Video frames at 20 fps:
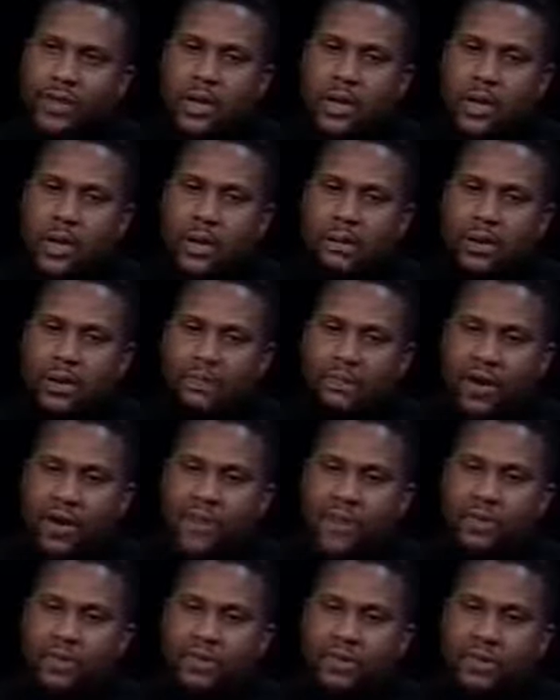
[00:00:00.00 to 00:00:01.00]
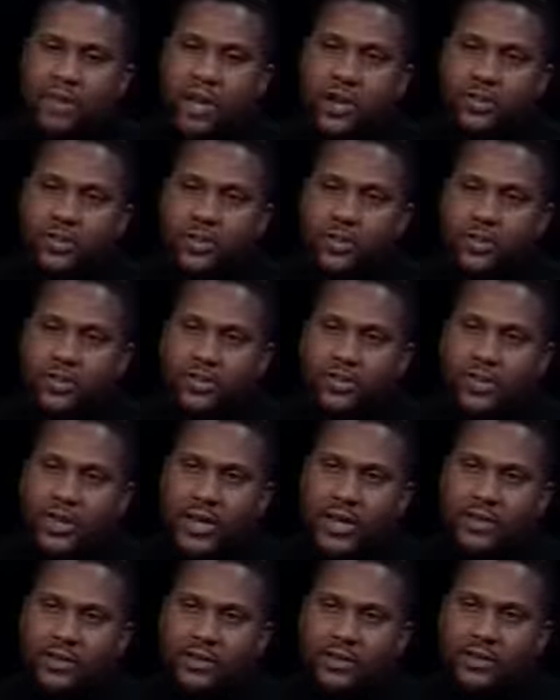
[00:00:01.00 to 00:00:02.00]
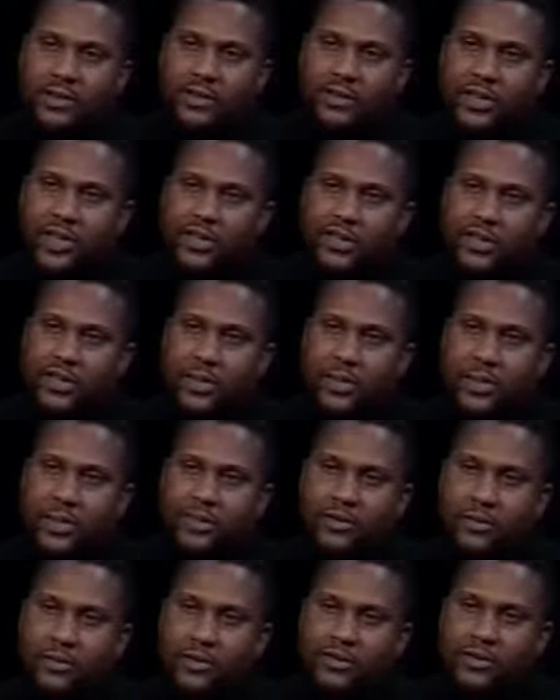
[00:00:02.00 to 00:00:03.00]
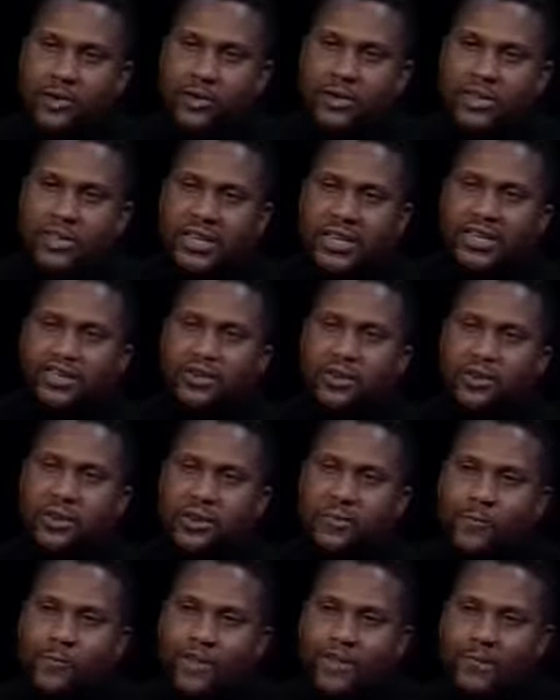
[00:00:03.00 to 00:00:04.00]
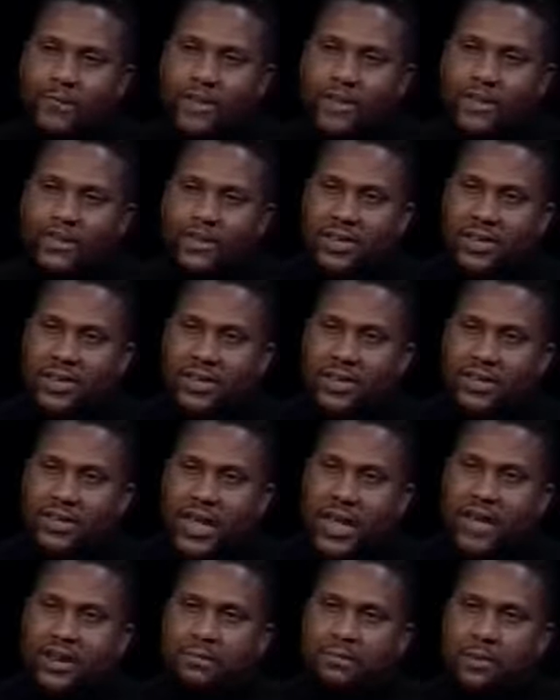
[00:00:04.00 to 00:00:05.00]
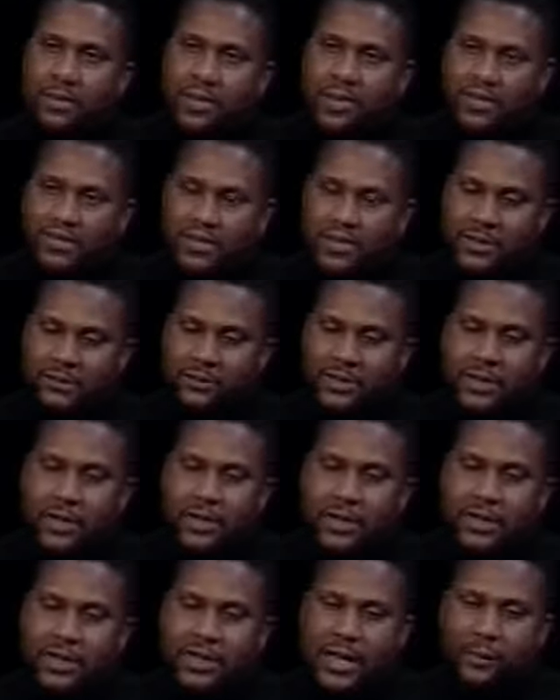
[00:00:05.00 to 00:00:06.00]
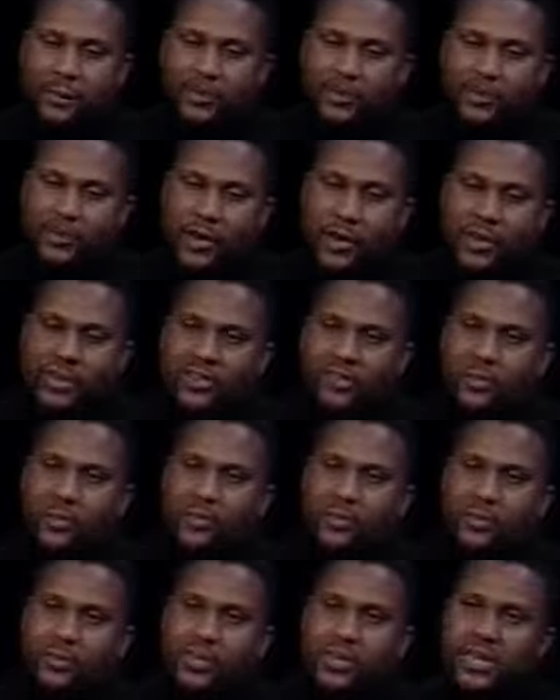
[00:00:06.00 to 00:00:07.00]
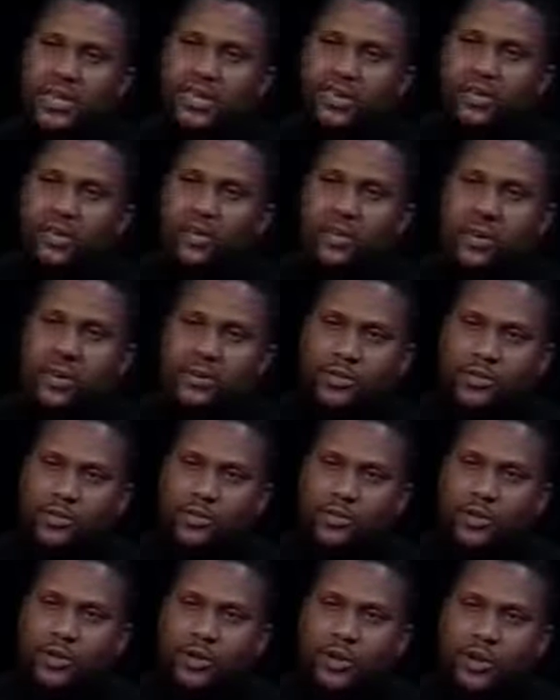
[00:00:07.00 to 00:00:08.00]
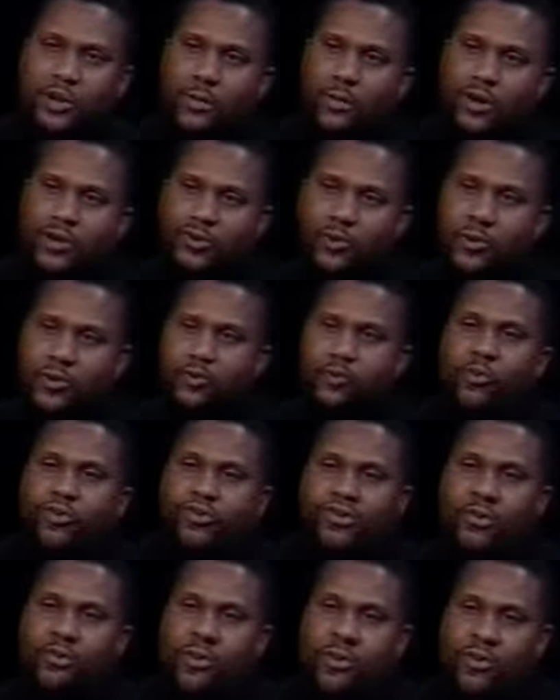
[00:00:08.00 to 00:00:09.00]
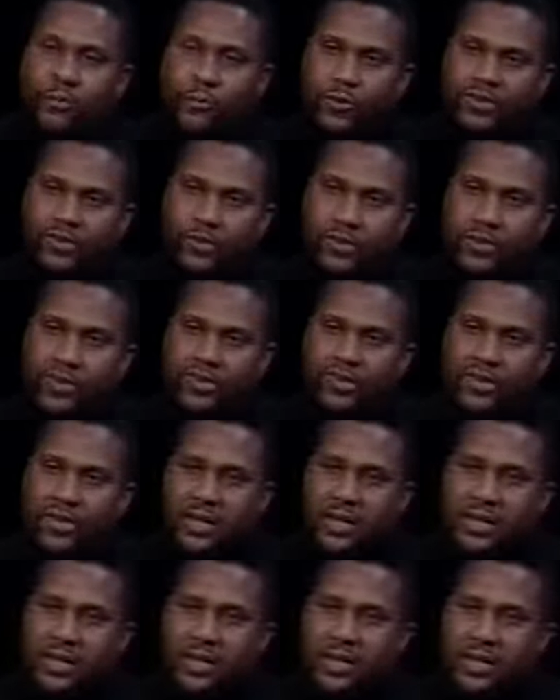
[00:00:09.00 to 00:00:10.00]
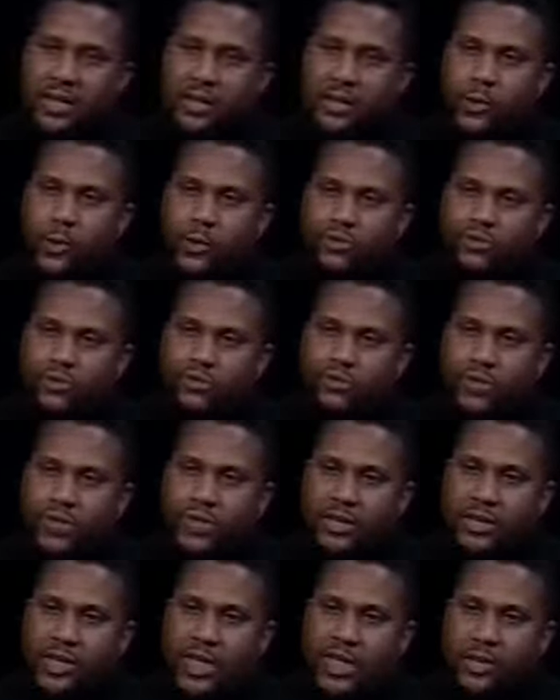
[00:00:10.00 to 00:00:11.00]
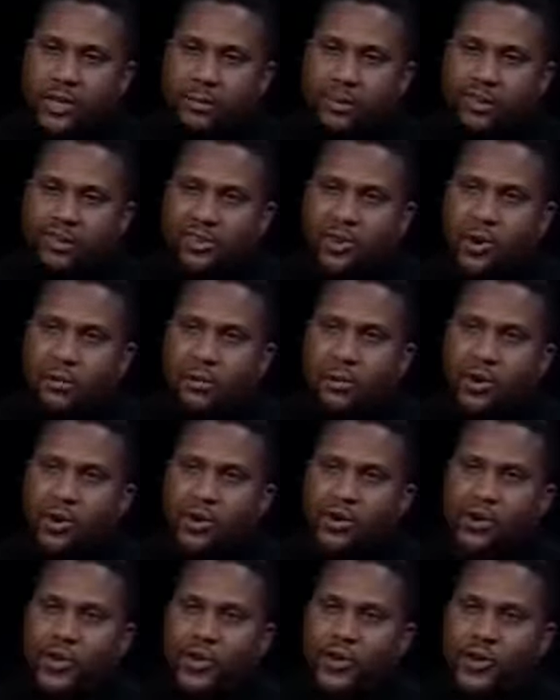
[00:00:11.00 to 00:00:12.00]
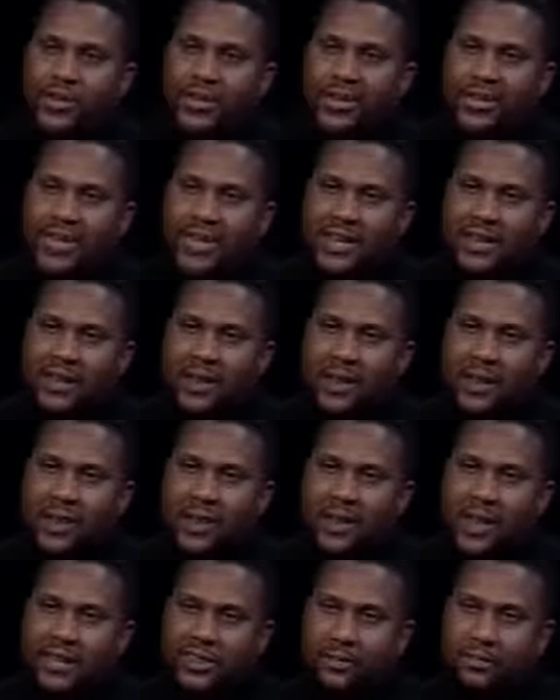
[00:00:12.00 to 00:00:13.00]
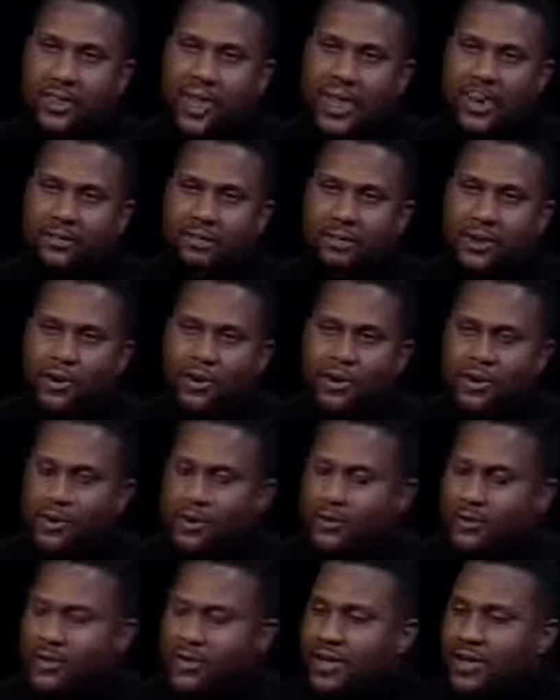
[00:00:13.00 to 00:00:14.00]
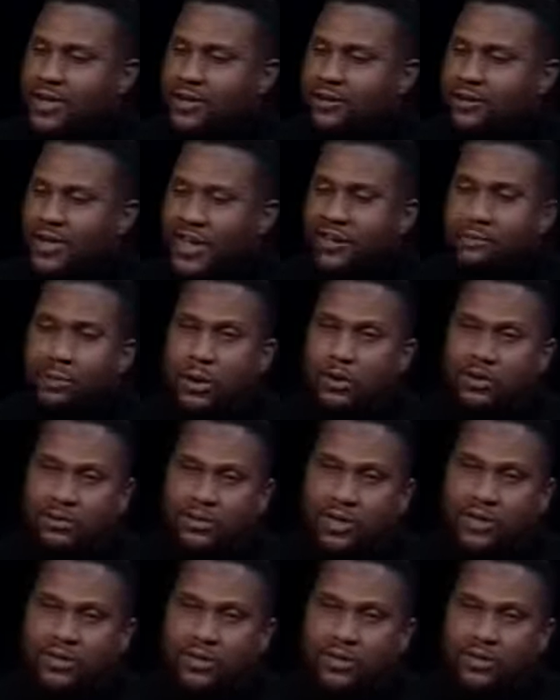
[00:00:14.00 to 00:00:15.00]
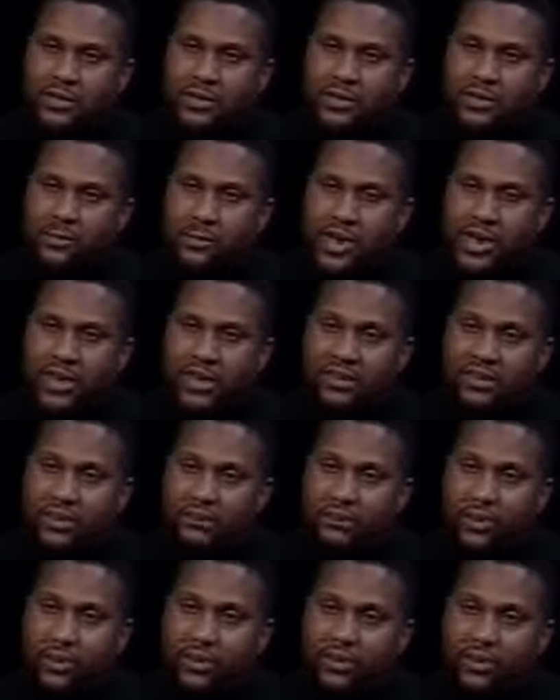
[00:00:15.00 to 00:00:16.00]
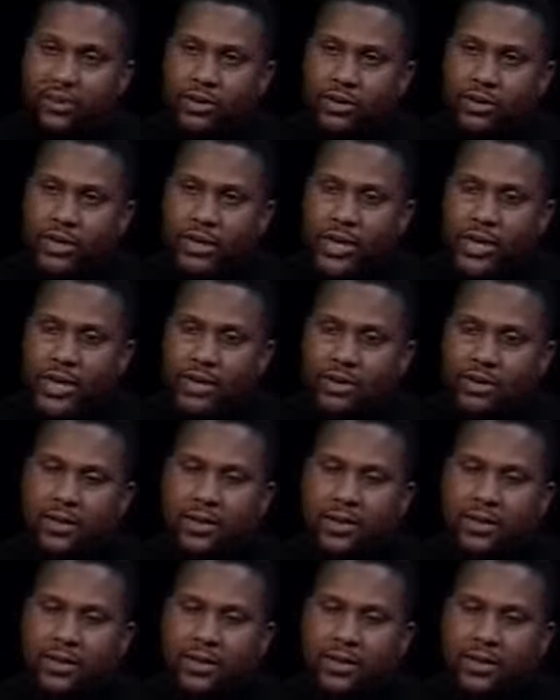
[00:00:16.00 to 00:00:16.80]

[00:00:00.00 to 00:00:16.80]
Uh, my father was in the Air Force at uh, stationed at a, base, a place called Keesler Air Force Base down in Biloxi, and was transferred from Keesler up to a place called Grissom Air Force Base in north central Indiana, a place called Bunker Hill, Indiana, like the Battle of Bunker Hill. So that's where I was basically raised in Bunker Hill, Indiana.